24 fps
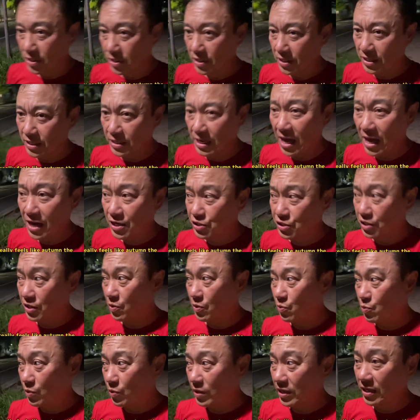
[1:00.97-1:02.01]
It actually
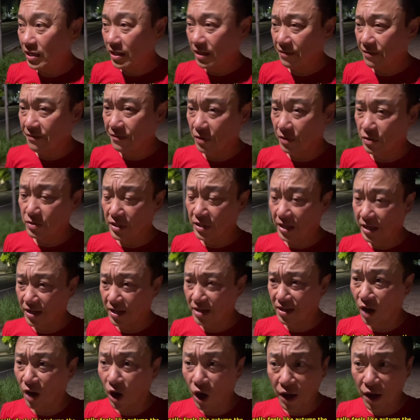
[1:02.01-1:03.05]
really feels like
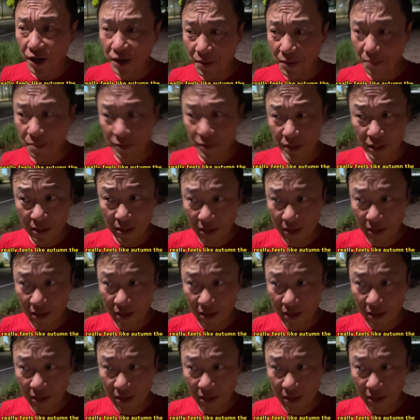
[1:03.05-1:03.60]
autumn,